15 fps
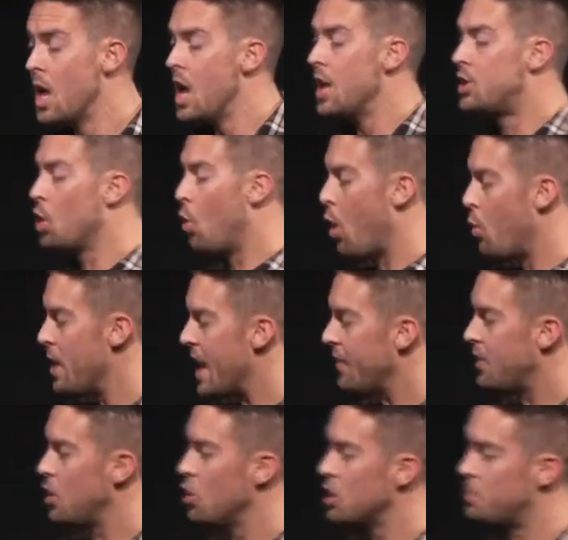And so, what we have
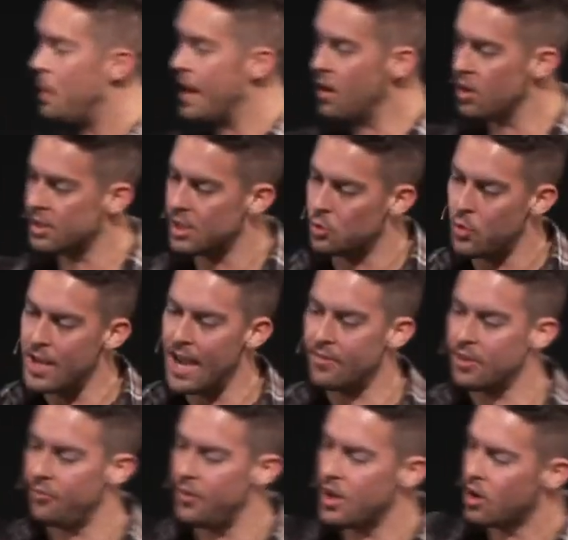to do as parents is we have
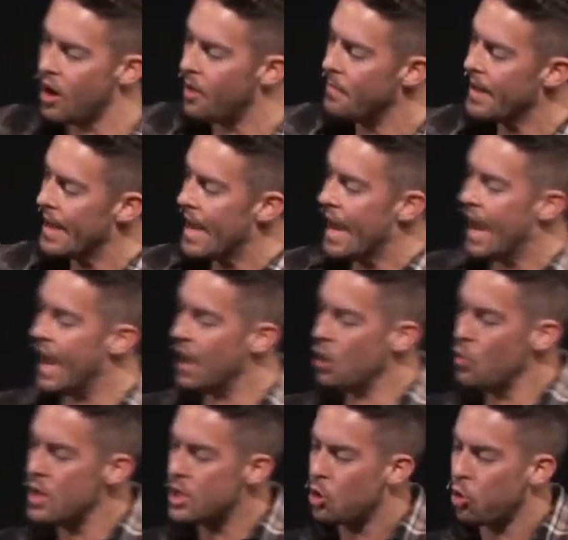to figure out how do
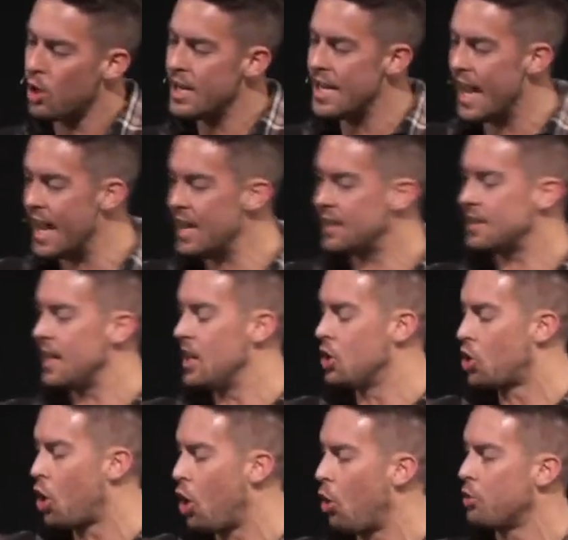we create
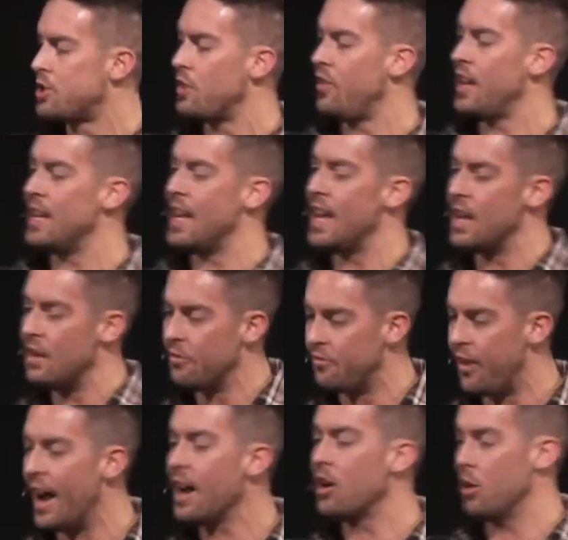and cultivate an
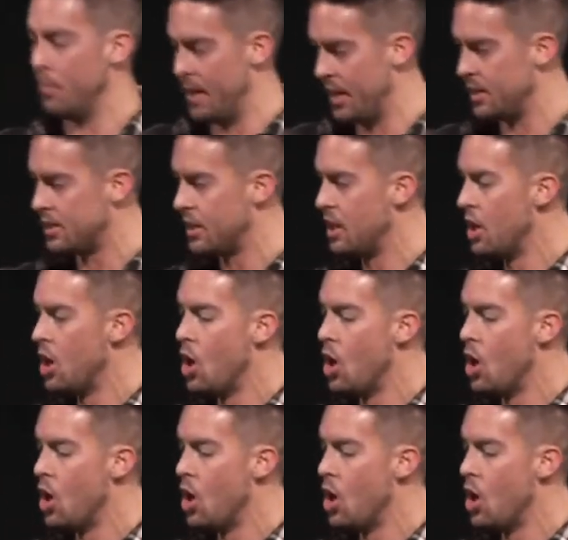environment